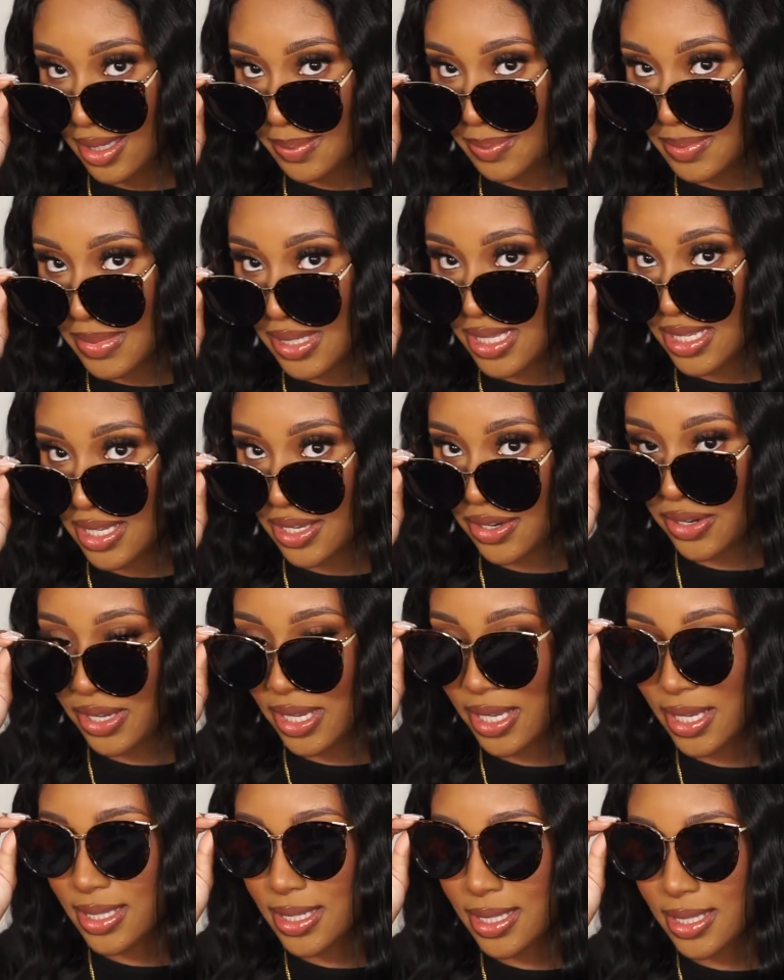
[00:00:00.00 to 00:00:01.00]

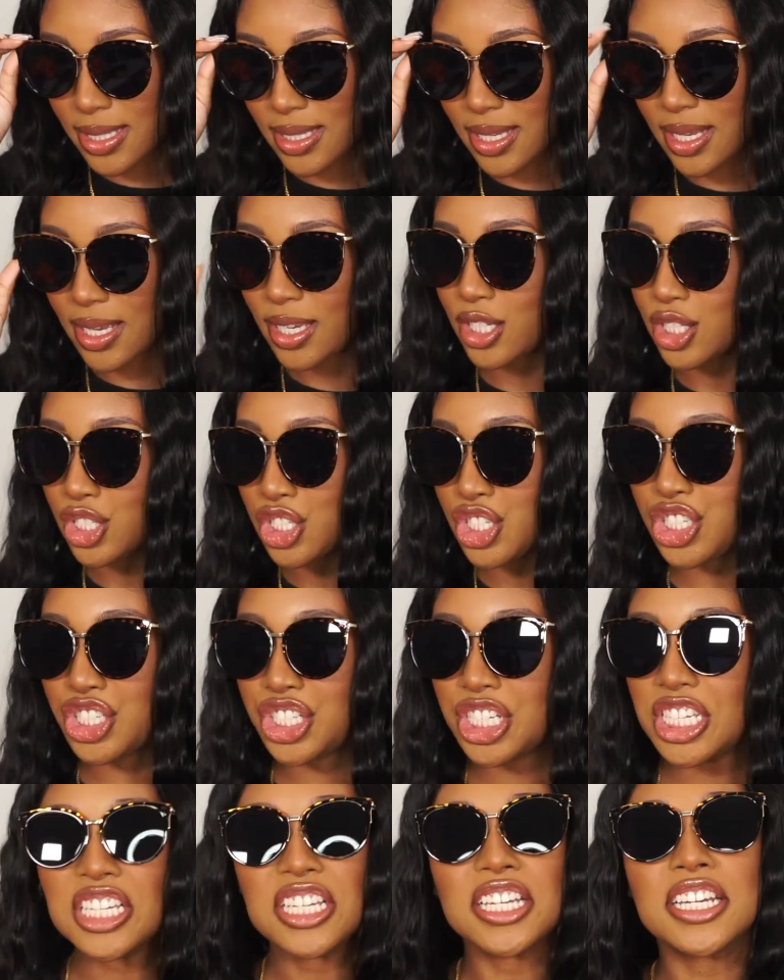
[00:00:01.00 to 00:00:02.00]
mysterious,
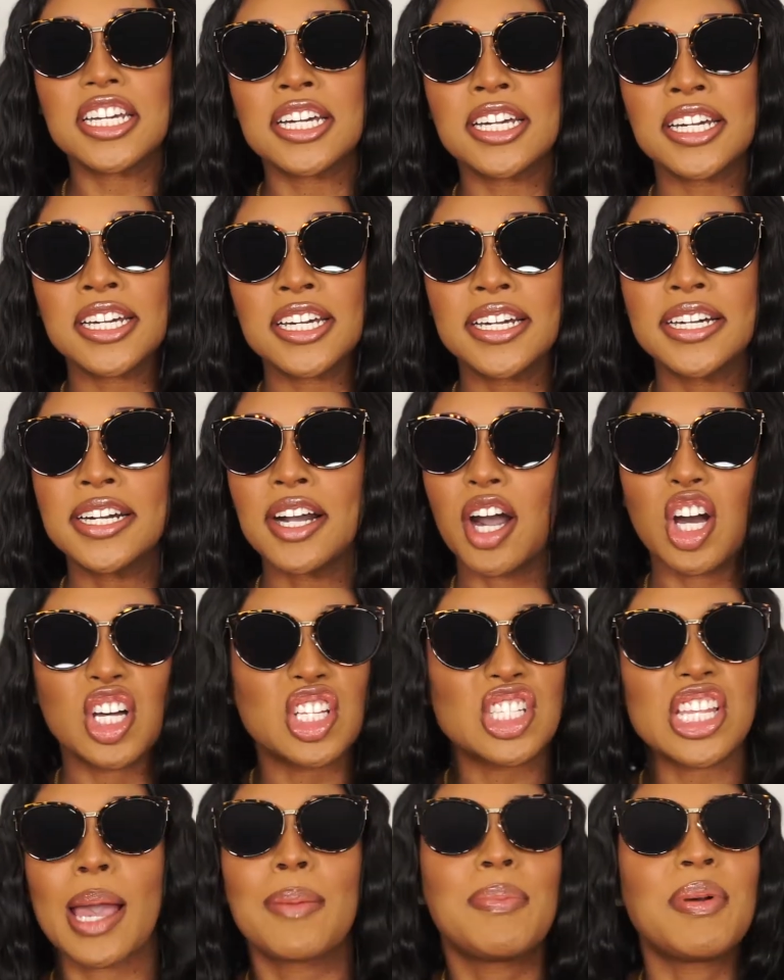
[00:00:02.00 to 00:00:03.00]
chic,
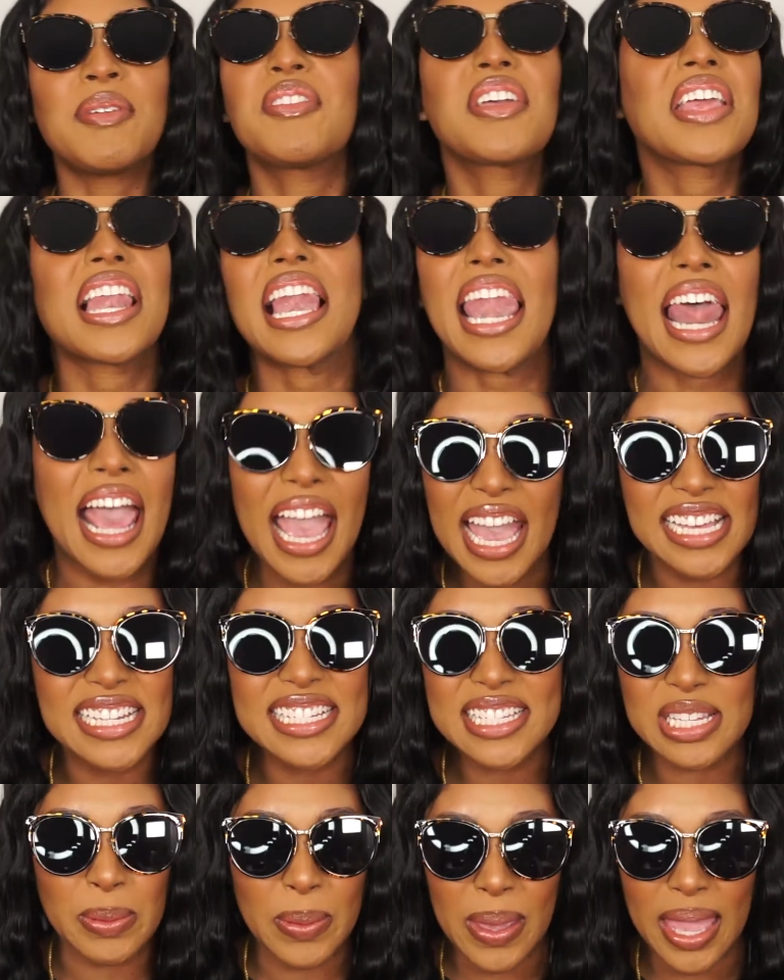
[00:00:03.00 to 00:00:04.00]
all type of
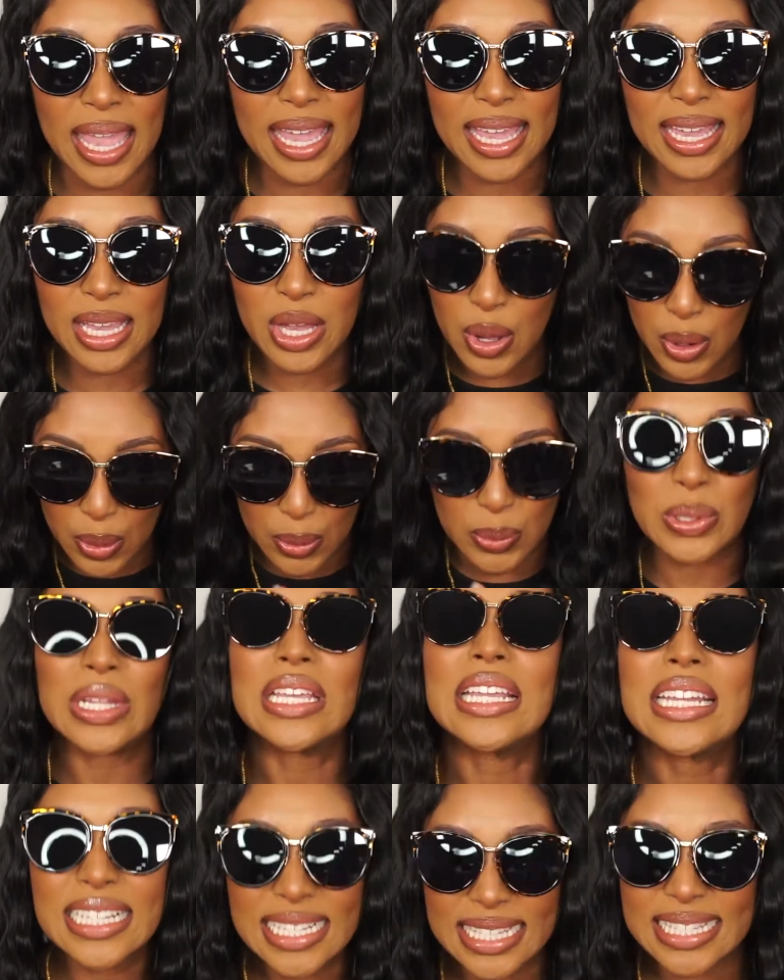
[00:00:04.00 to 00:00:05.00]
class, okay?
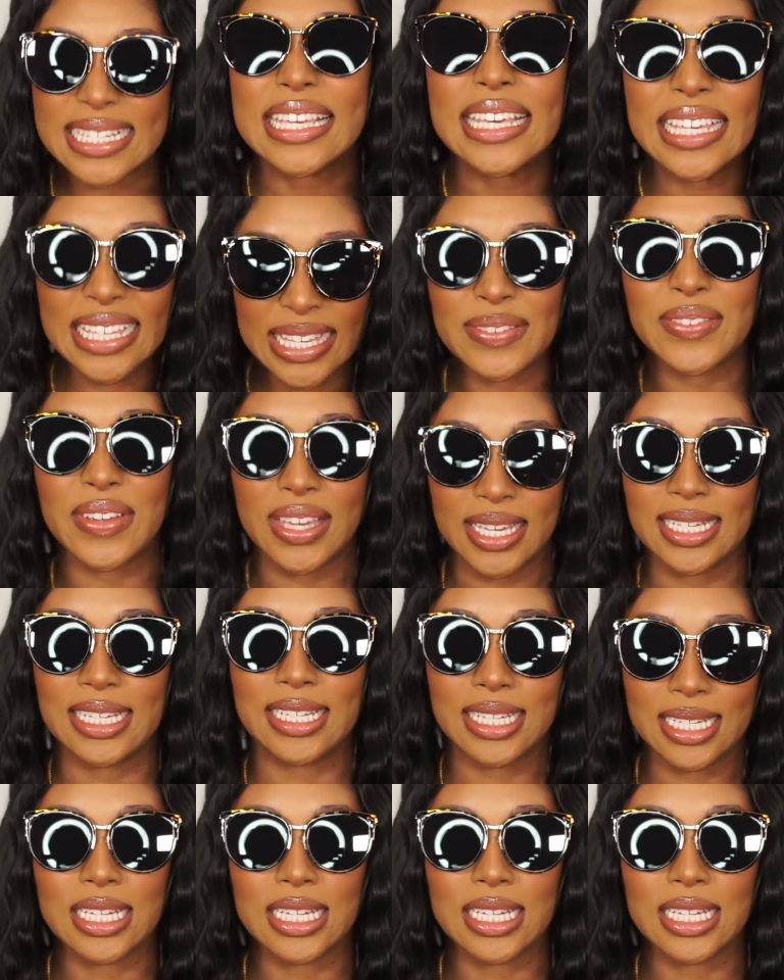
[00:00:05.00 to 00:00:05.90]
Olena's giving.